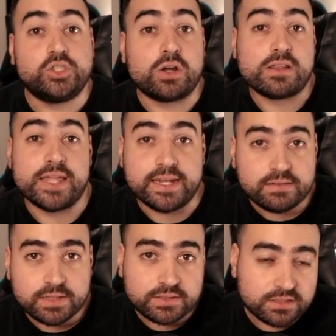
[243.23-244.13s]
dot
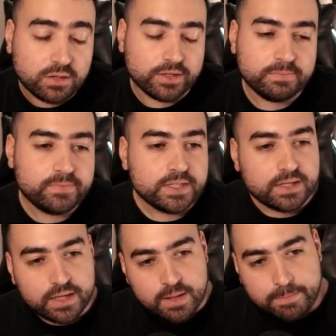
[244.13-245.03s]
then and so on.
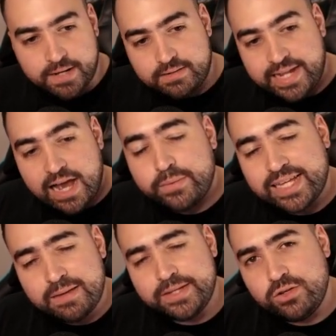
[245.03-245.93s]
But now we're
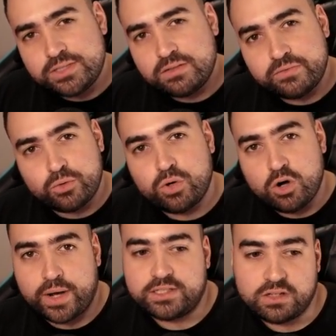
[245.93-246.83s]
gonna be using for
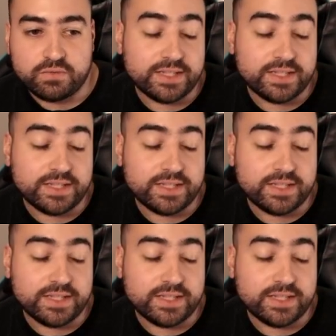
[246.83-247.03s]
await of.